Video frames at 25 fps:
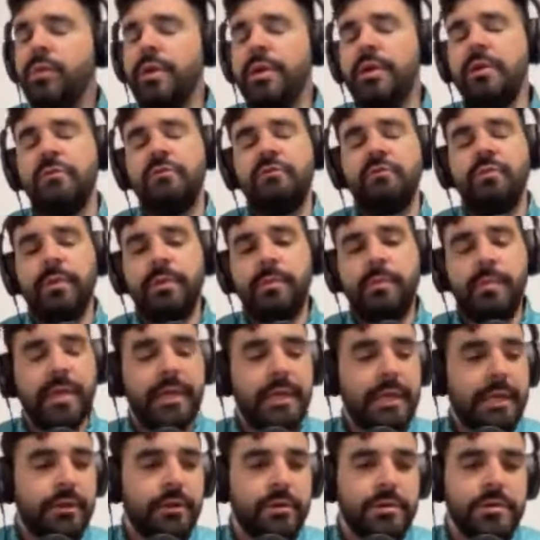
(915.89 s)
When it's with
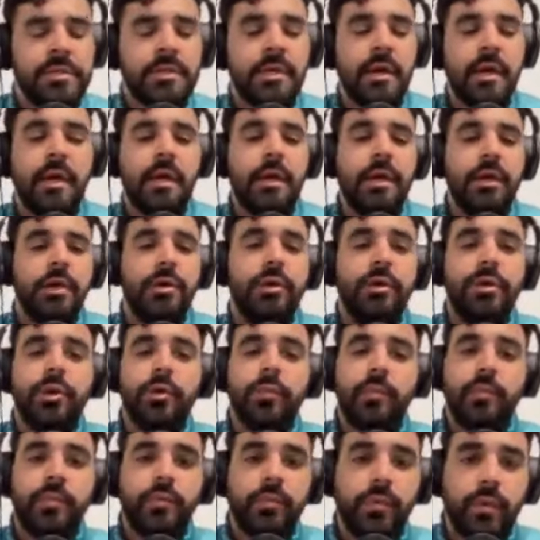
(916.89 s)
beginners,
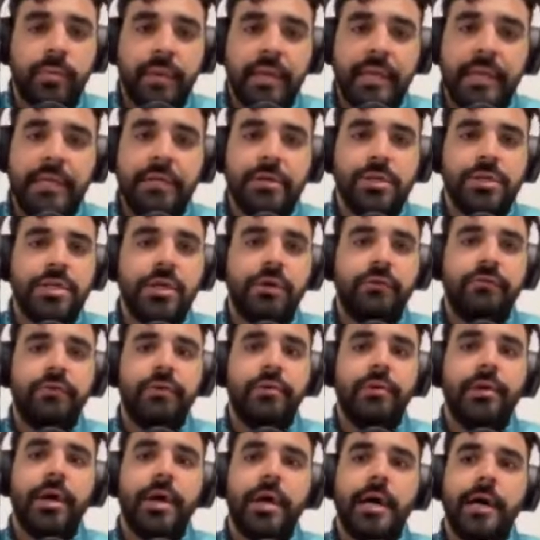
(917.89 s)
you're repeating yourself a
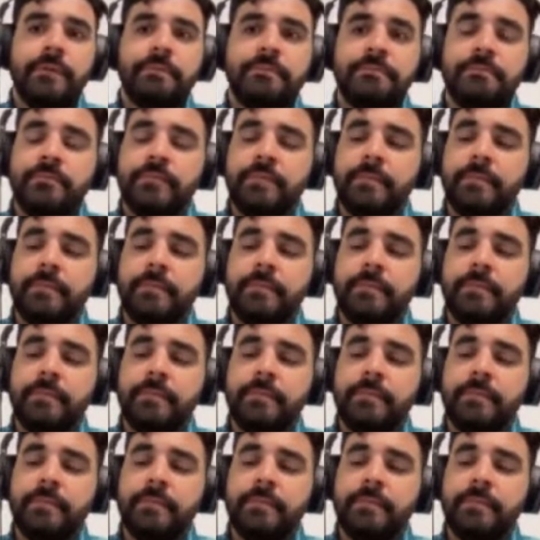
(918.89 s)
lot.